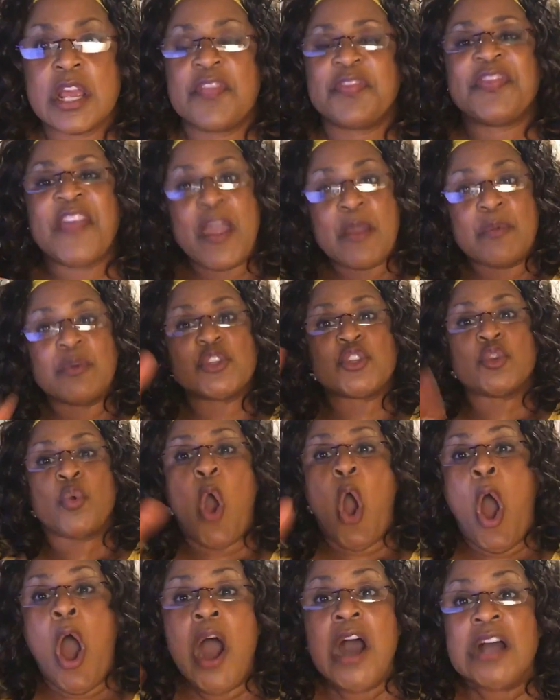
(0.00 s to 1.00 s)
They would do
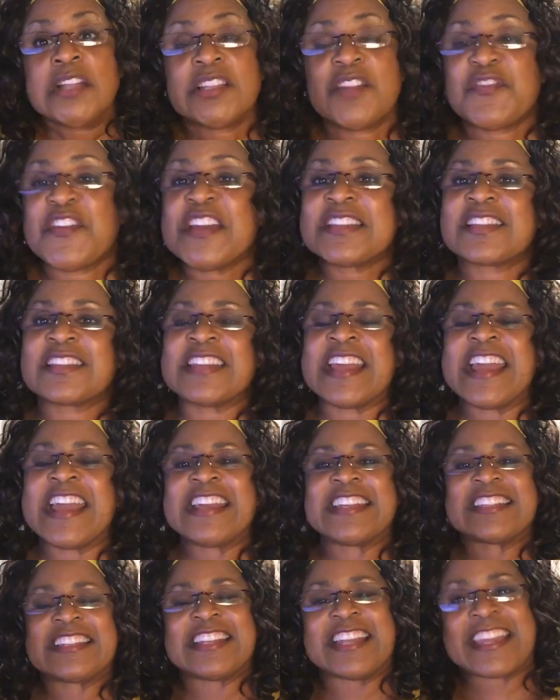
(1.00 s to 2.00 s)
all of these
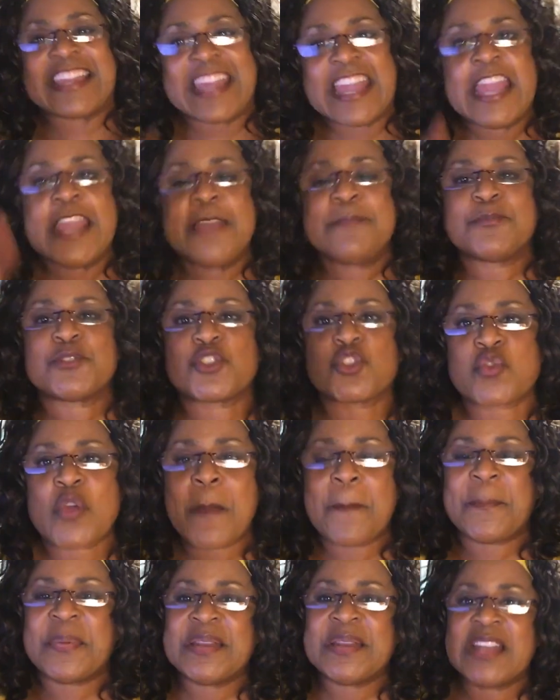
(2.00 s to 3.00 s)
things to keep
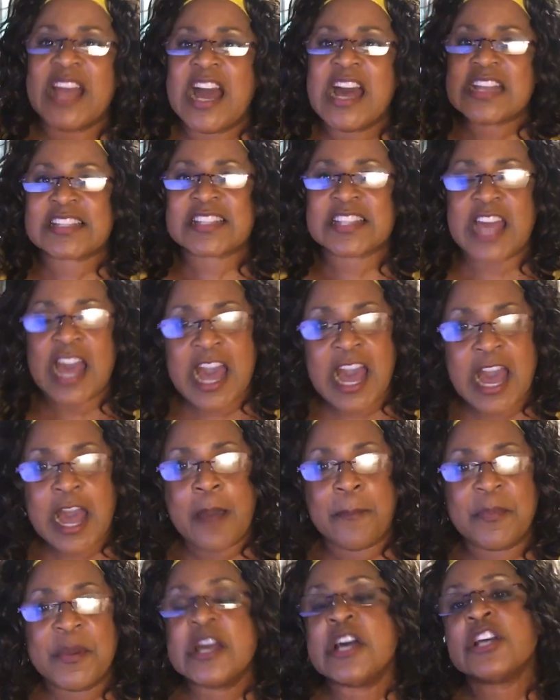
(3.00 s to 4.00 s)
tripping us
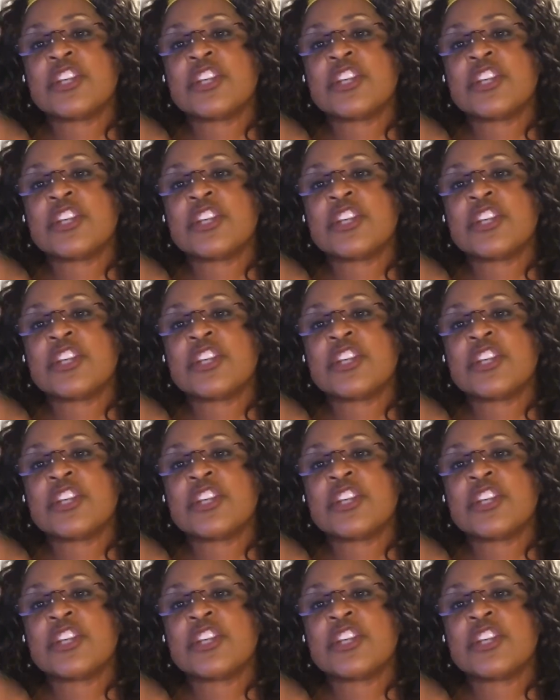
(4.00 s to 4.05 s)
up